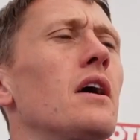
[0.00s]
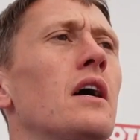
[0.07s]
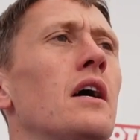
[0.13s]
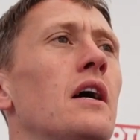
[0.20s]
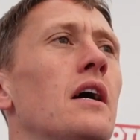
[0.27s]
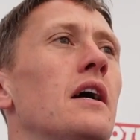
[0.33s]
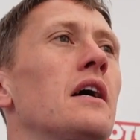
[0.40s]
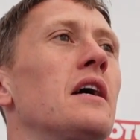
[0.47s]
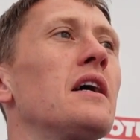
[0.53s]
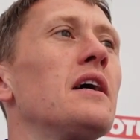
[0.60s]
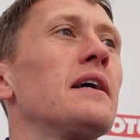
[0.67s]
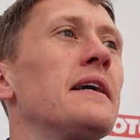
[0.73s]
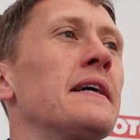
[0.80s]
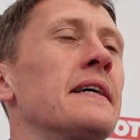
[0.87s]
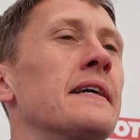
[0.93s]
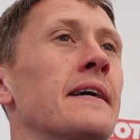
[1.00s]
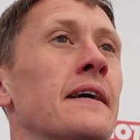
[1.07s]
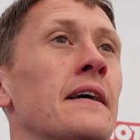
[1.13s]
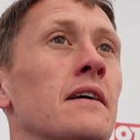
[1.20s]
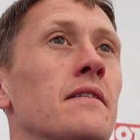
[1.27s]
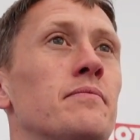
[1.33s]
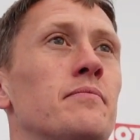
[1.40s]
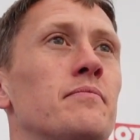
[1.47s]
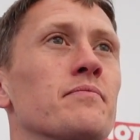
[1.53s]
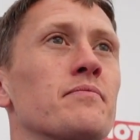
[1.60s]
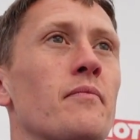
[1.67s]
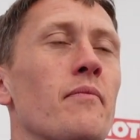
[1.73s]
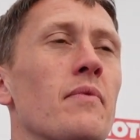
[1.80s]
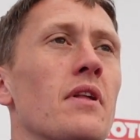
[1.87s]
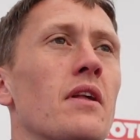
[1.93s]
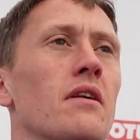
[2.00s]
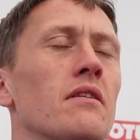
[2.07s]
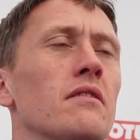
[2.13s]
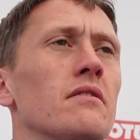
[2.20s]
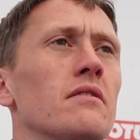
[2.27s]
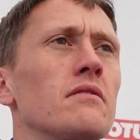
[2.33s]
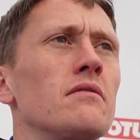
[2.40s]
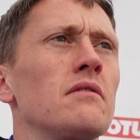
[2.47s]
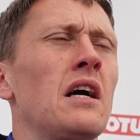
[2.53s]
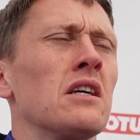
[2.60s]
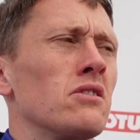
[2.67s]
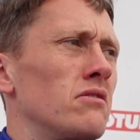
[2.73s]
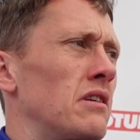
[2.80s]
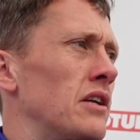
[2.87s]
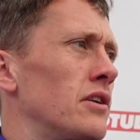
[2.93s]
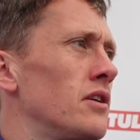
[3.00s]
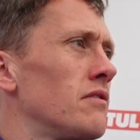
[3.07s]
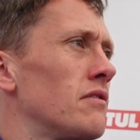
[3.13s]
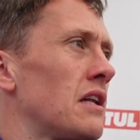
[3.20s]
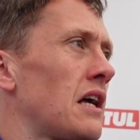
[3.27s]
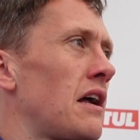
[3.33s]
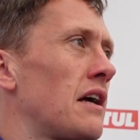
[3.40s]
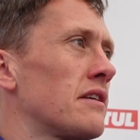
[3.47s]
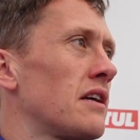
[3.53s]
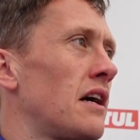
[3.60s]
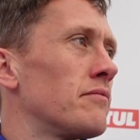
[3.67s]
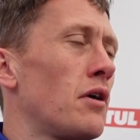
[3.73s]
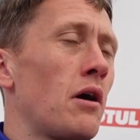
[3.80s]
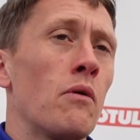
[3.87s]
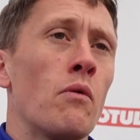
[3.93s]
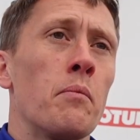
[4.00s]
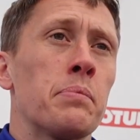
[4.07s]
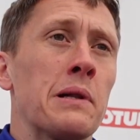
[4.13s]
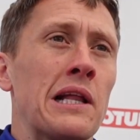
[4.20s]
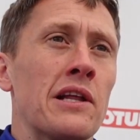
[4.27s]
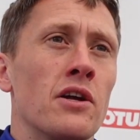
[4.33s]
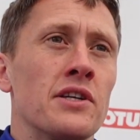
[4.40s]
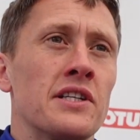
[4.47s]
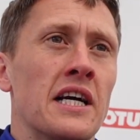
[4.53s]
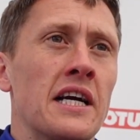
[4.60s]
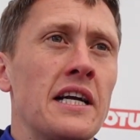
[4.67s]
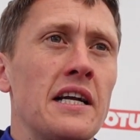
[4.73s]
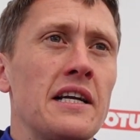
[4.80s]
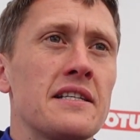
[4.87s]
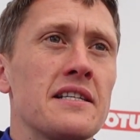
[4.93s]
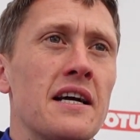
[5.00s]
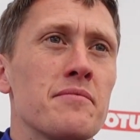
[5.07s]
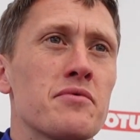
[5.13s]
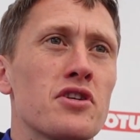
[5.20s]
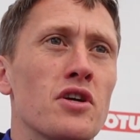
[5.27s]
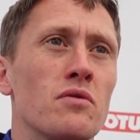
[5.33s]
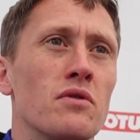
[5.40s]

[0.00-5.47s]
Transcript: I don't really know. Really, I'm not planning on dying anytime soon.